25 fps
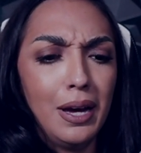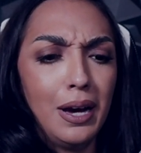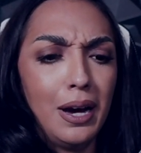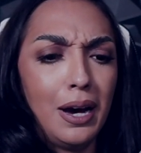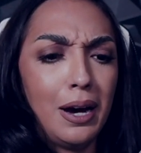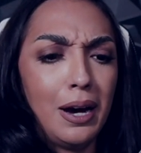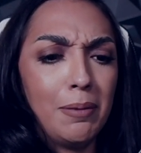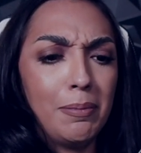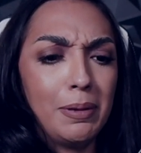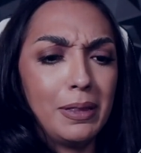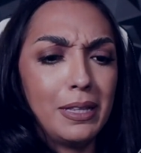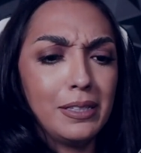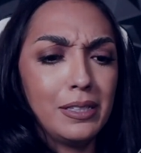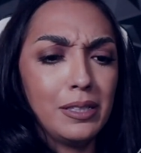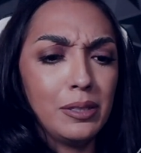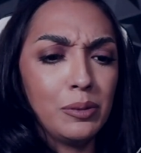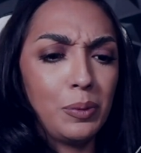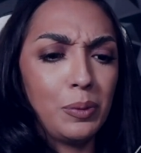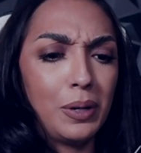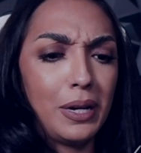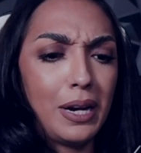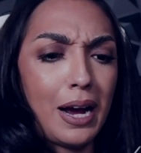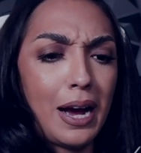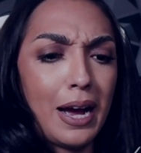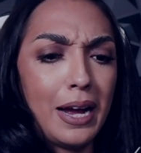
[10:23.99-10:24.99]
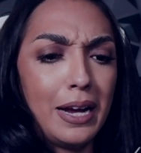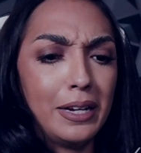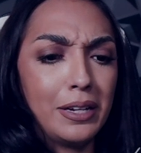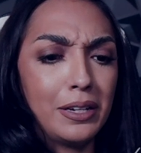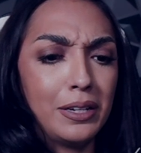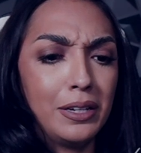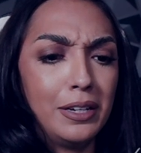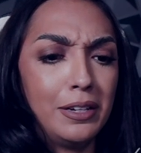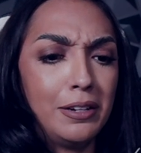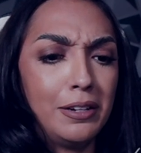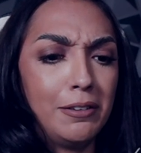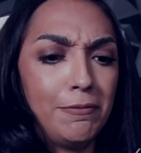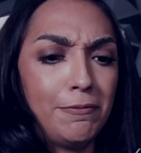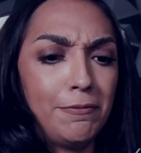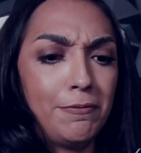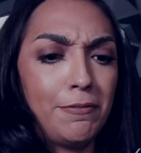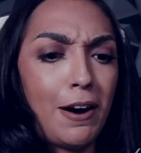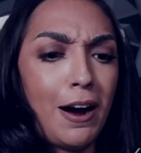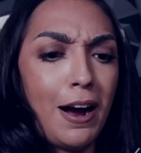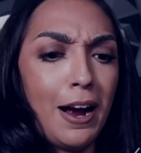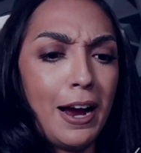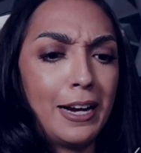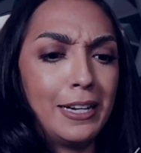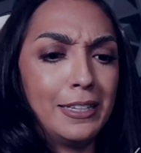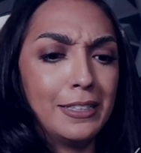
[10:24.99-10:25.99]
But this is what I could
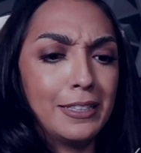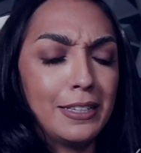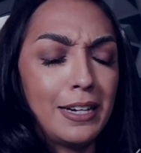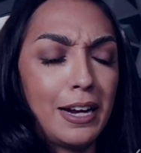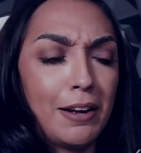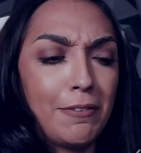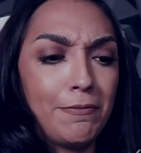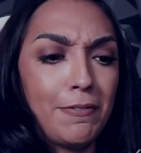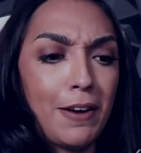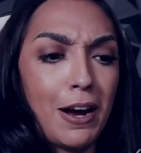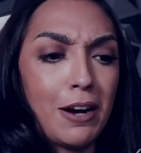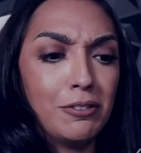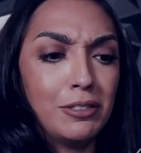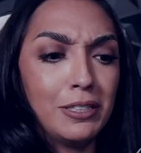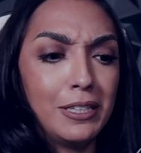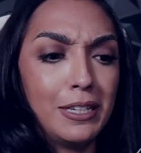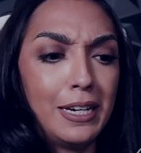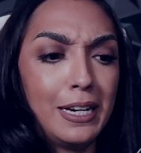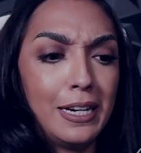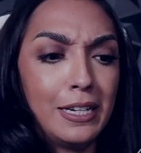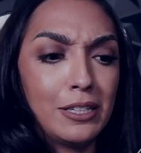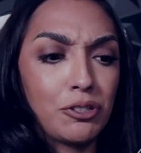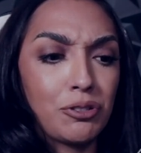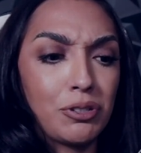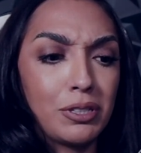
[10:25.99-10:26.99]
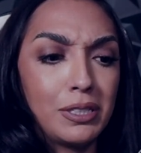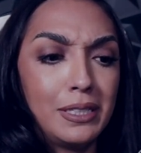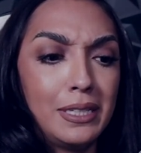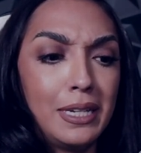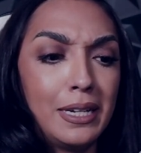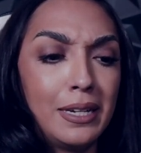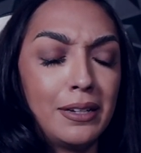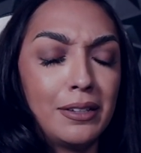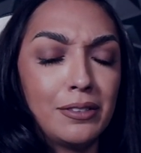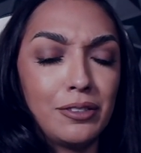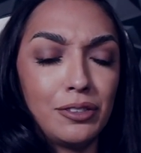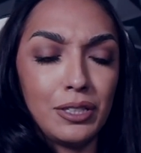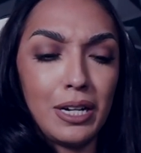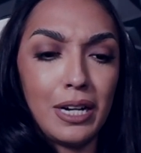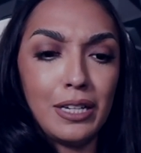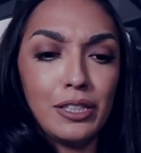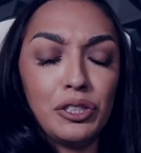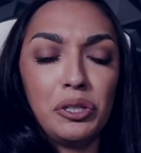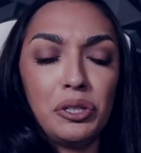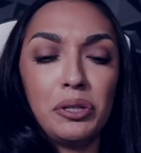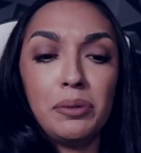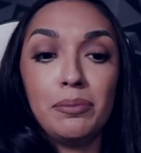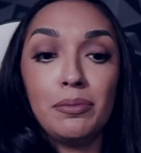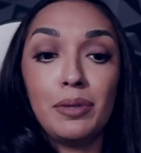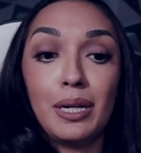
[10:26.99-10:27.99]
find, and I found it interesting. There's not
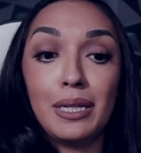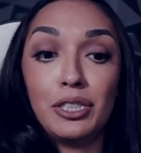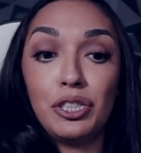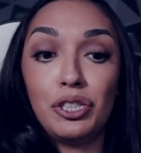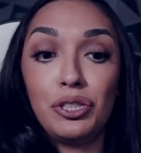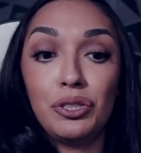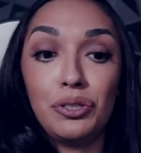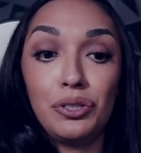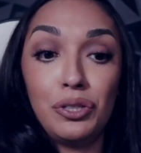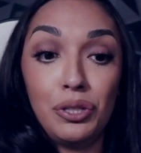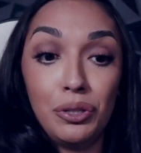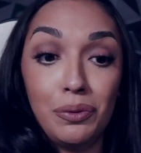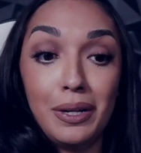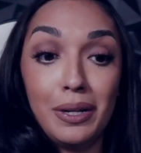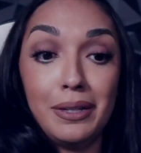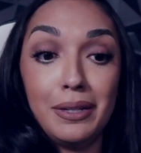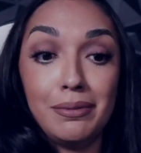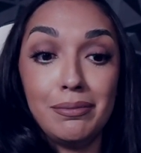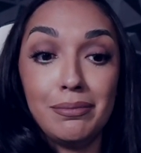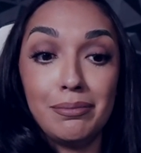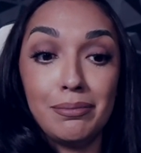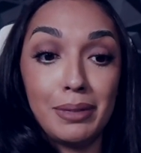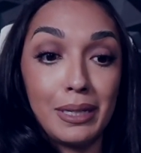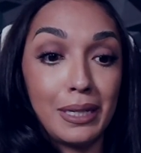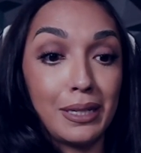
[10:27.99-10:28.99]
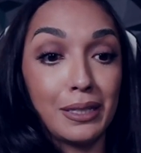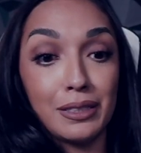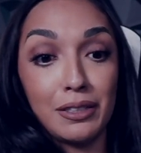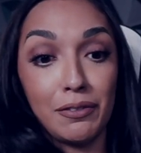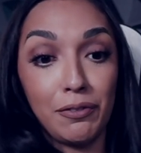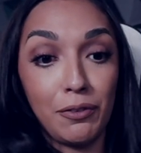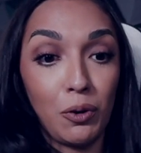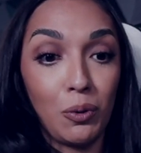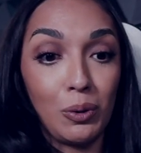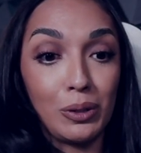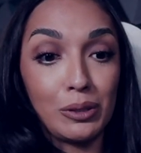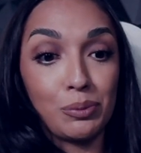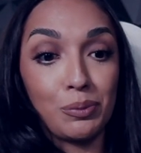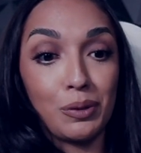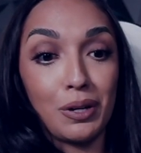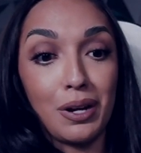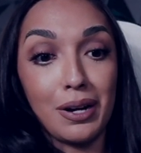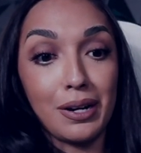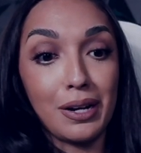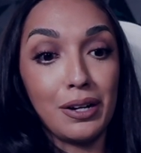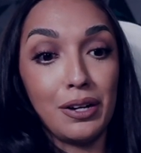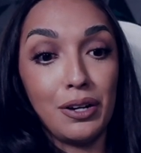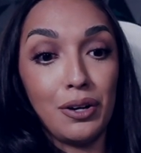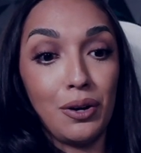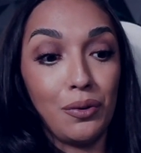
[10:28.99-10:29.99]
too much to it because, of course, we're
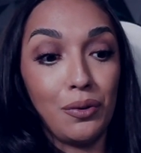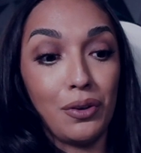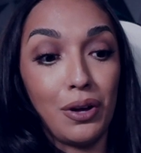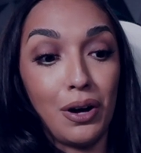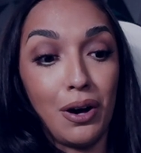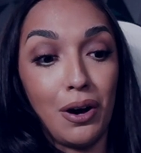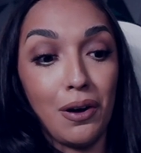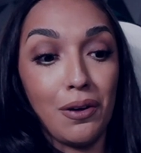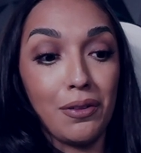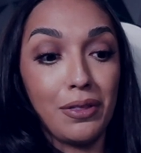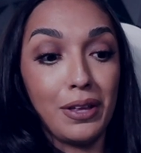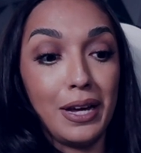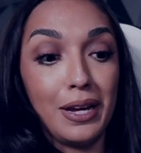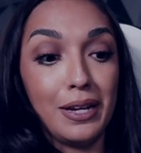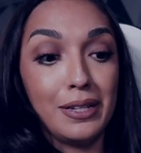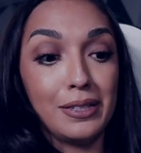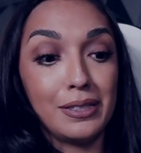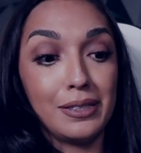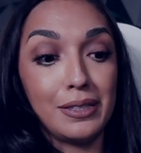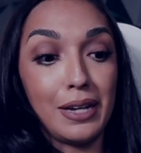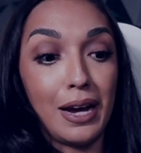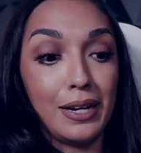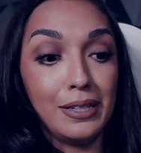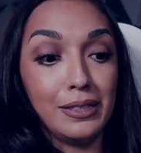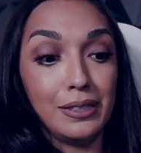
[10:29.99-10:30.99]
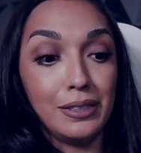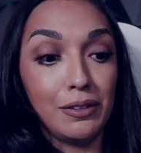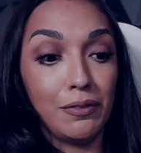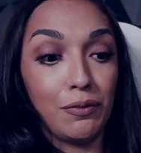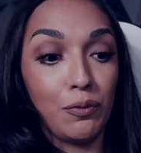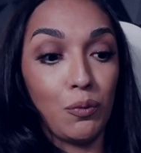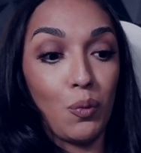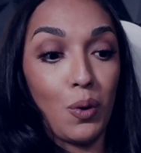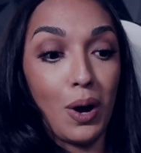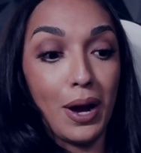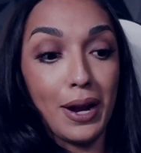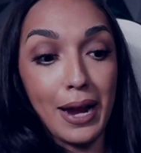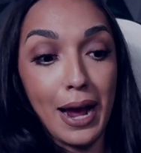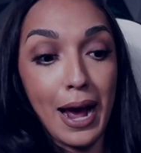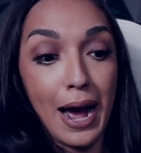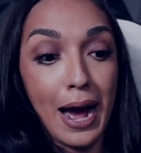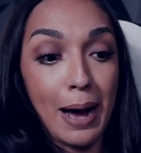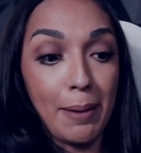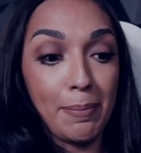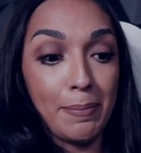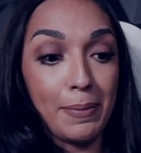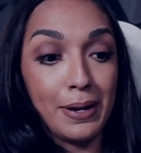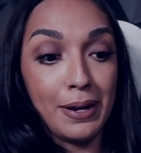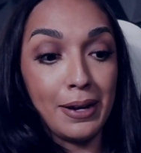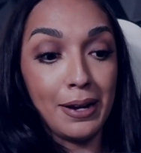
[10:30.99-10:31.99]
not going to know all the insights of what
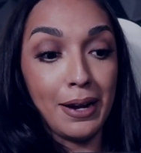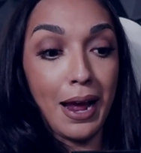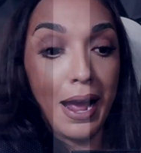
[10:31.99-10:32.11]
happened